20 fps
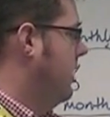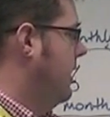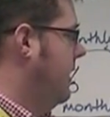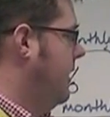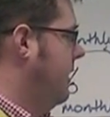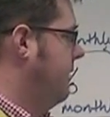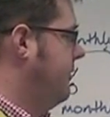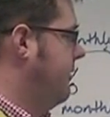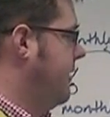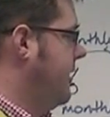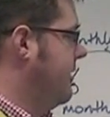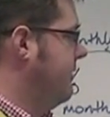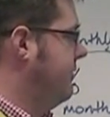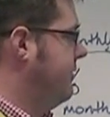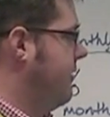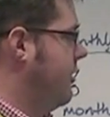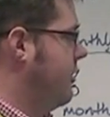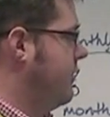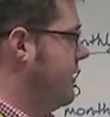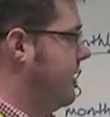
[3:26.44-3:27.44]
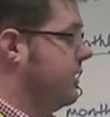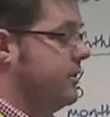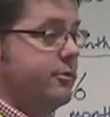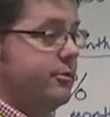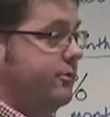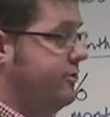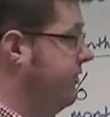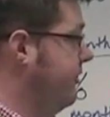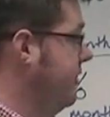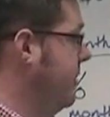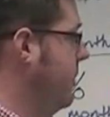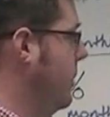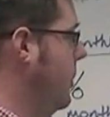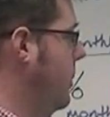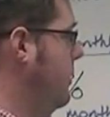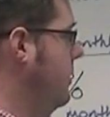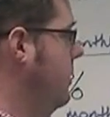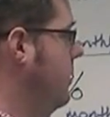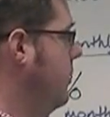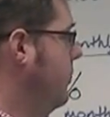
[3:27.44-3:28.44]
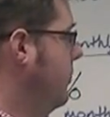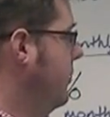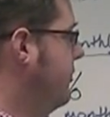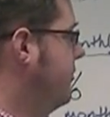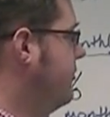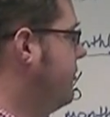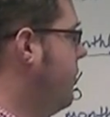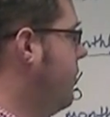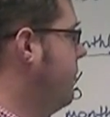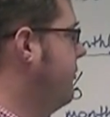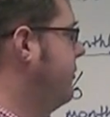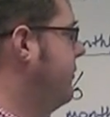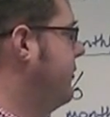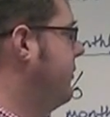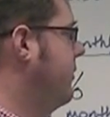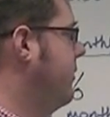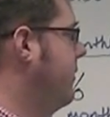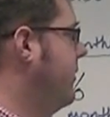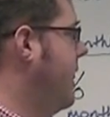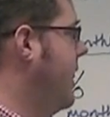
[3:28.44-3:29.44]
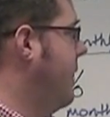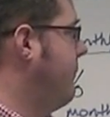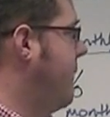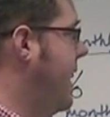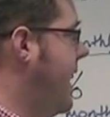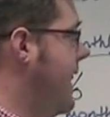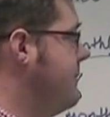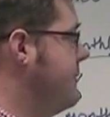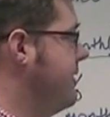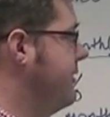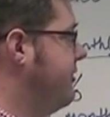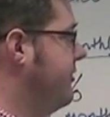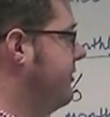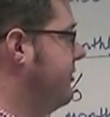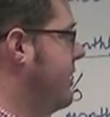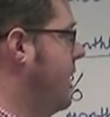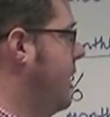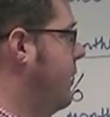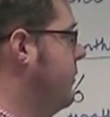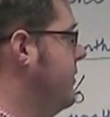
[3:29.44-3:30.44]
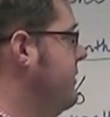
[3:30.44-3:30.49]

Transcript: Final value was 0. We solved for our payment to start